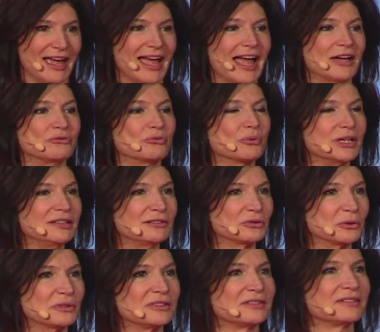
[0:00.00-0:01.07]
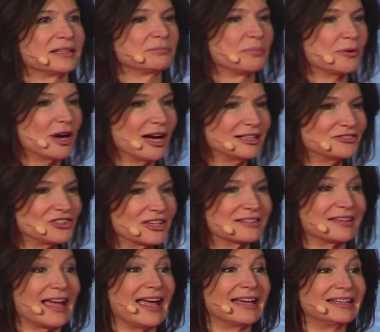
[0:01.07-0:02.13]
and resources and projects
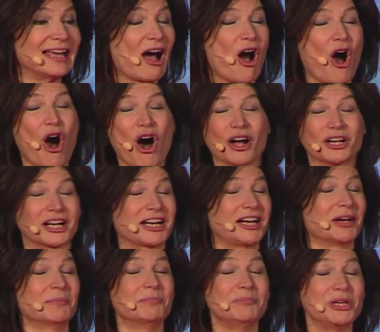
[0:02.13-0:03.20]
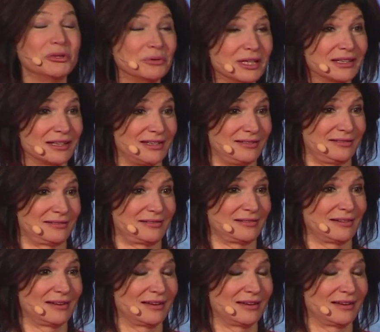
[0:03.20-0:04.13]
and communities